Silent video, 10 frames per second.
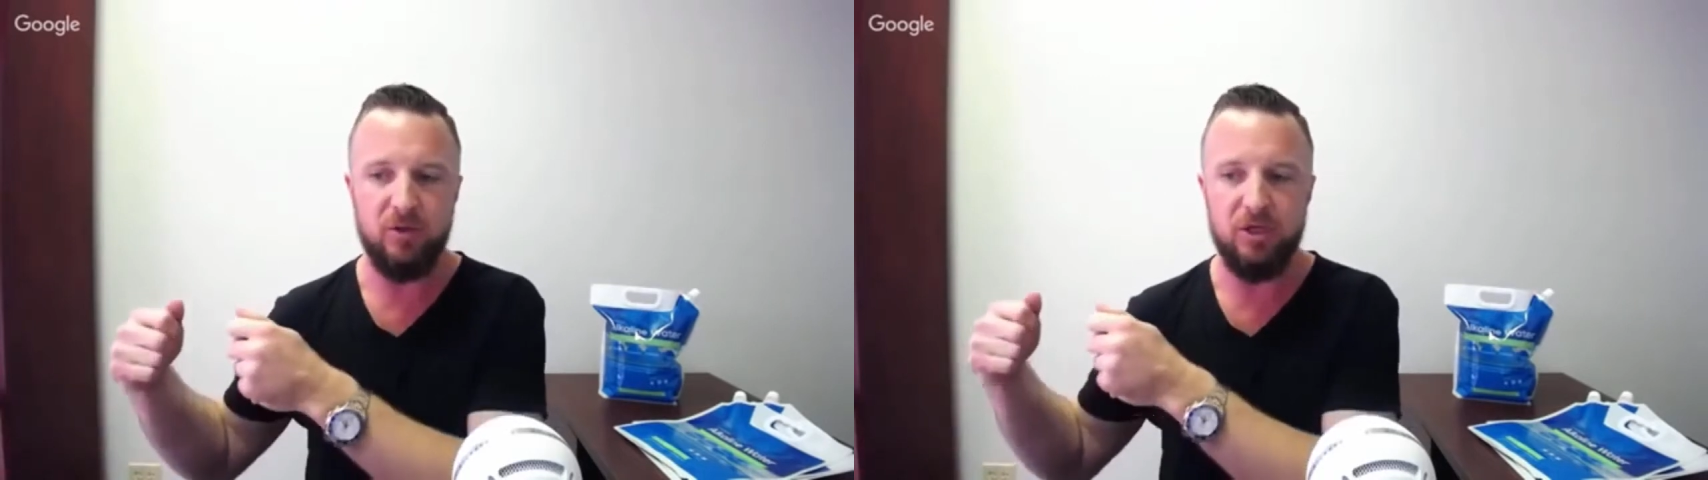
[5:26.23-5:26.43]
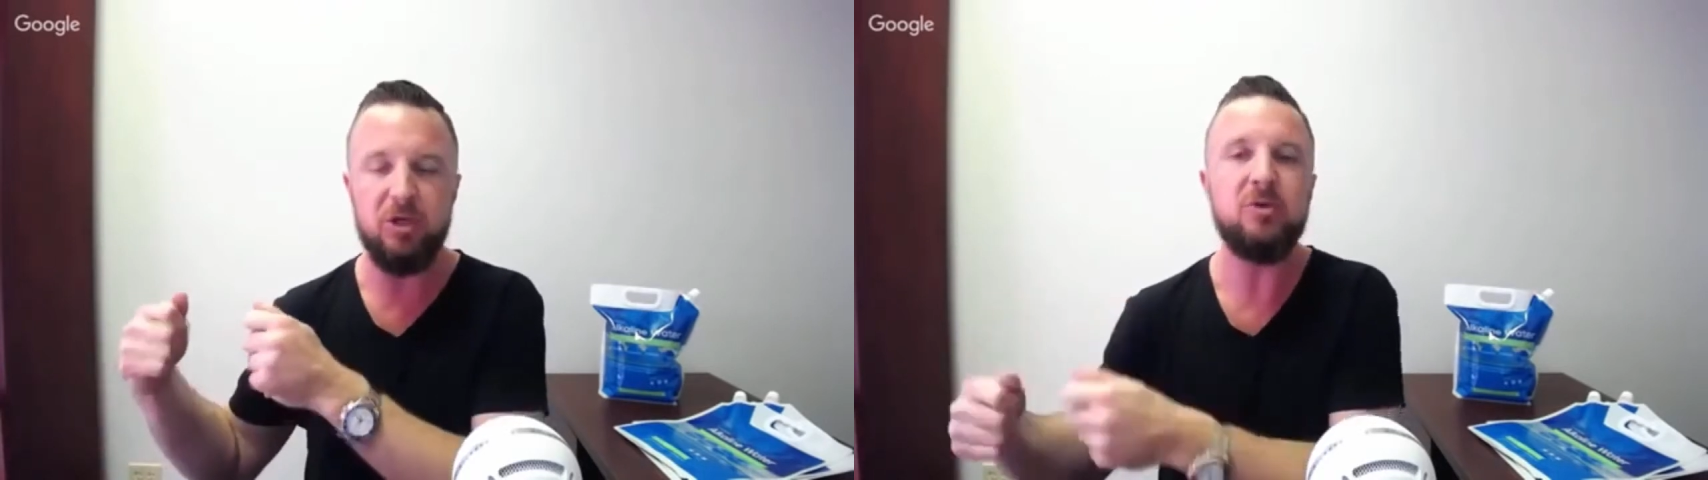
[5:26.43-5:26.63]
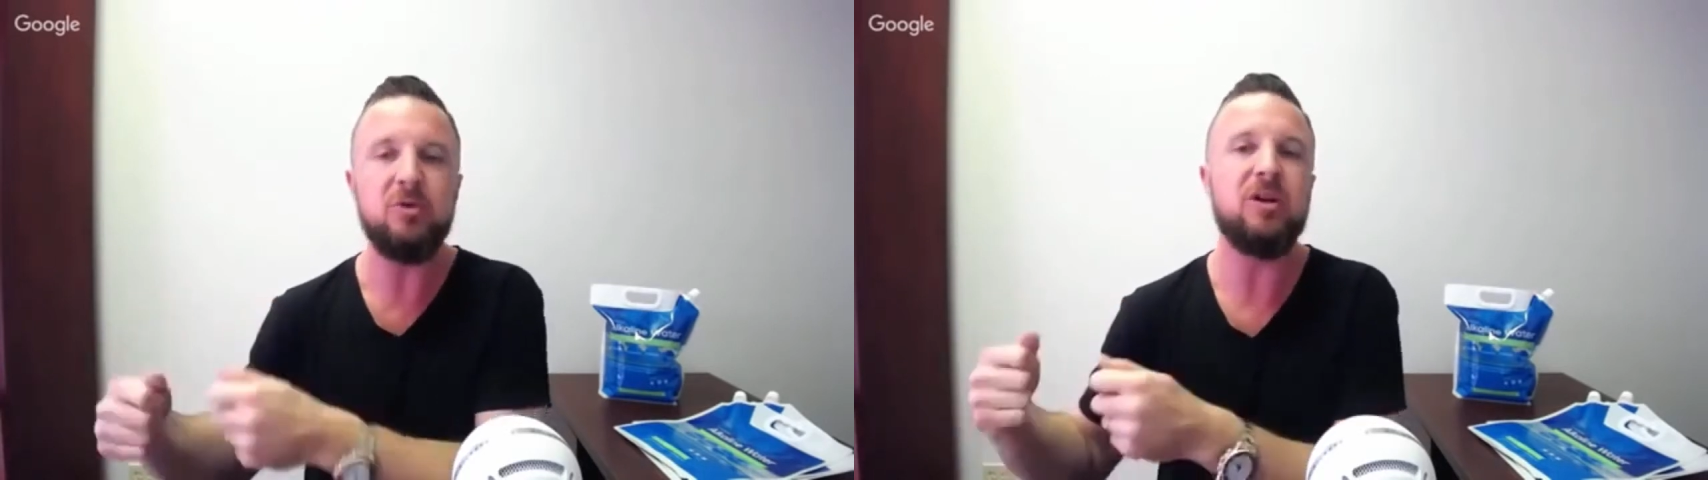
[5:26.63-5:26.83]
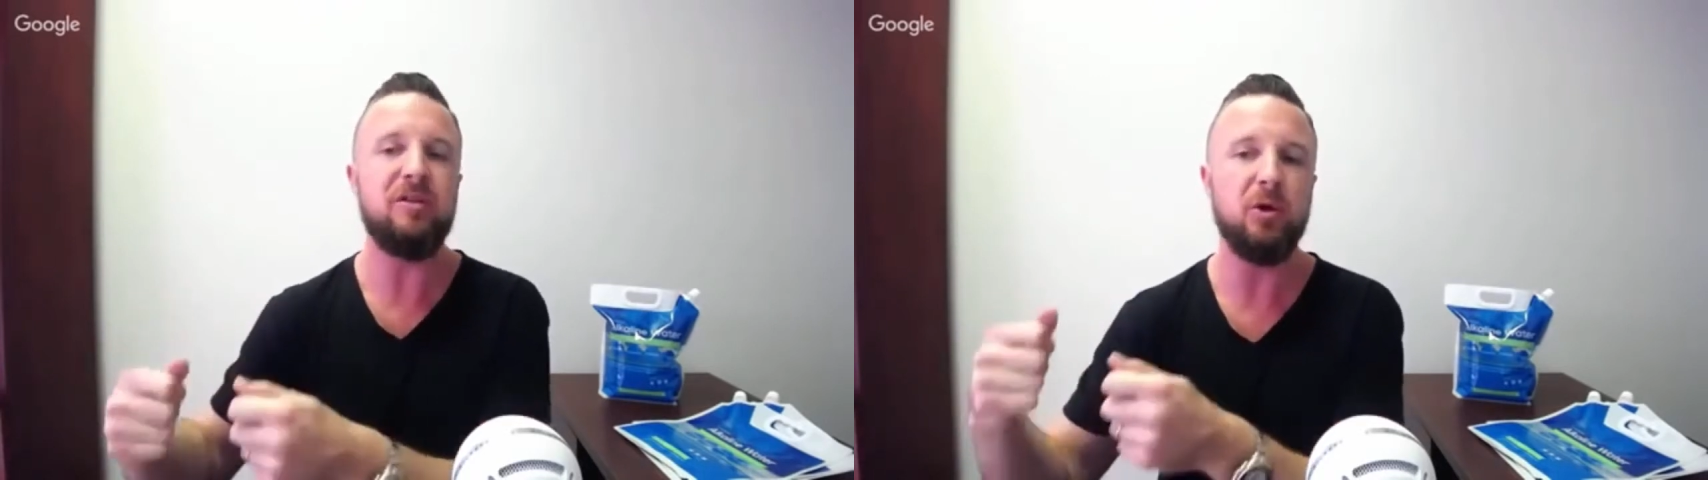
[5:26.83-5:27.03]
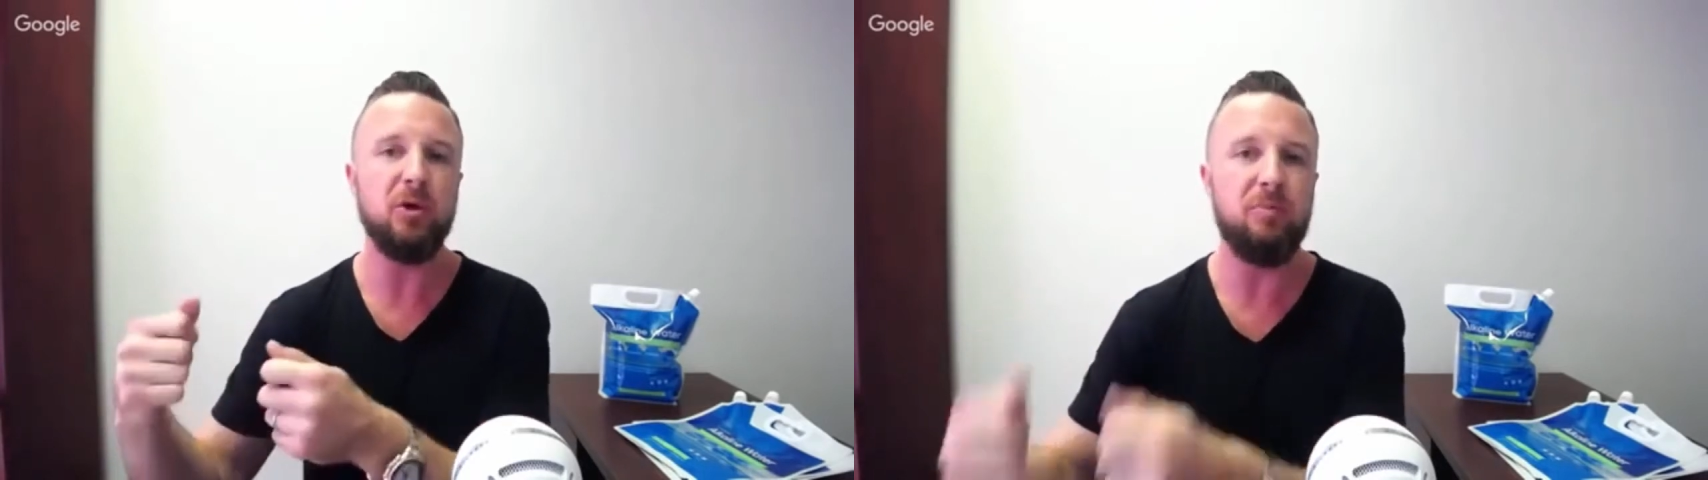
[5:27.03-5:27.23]
use a
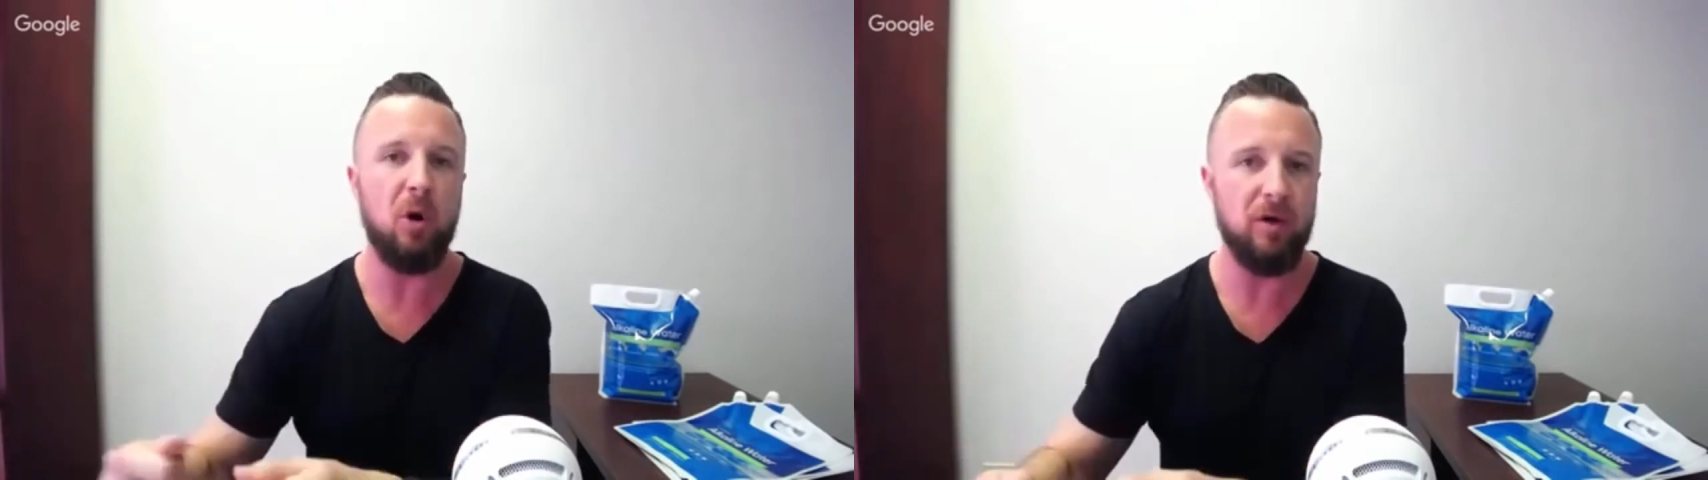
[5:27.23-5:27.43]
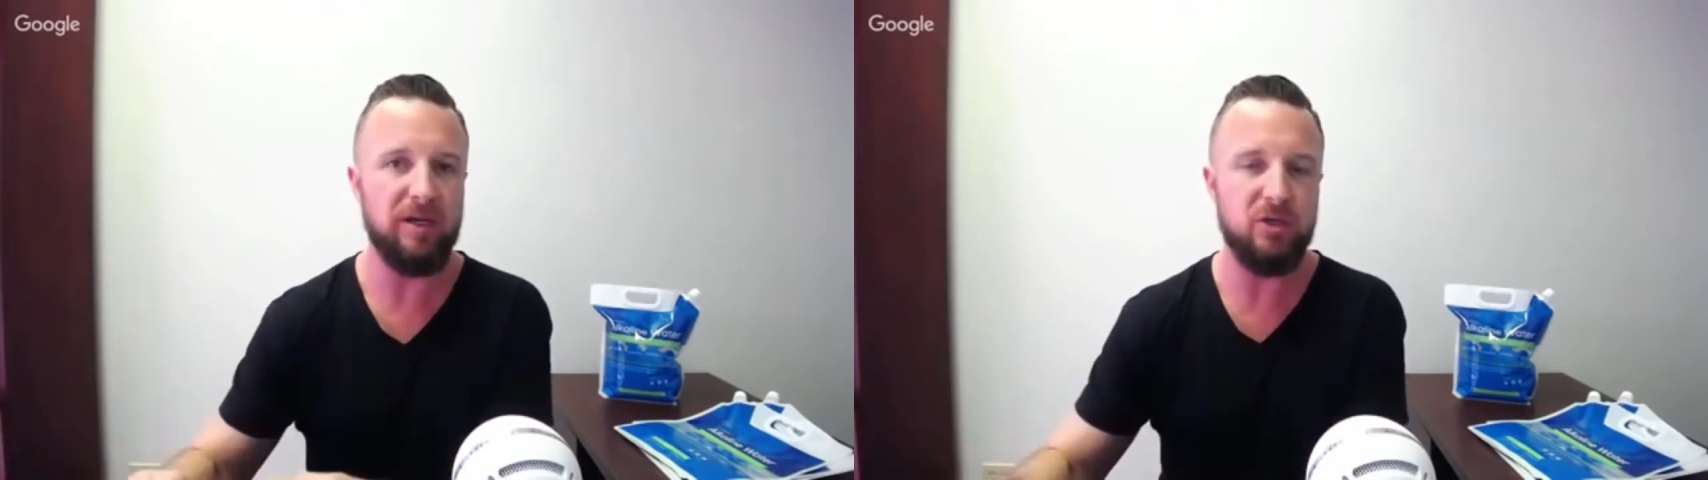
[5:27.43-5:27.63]
third-party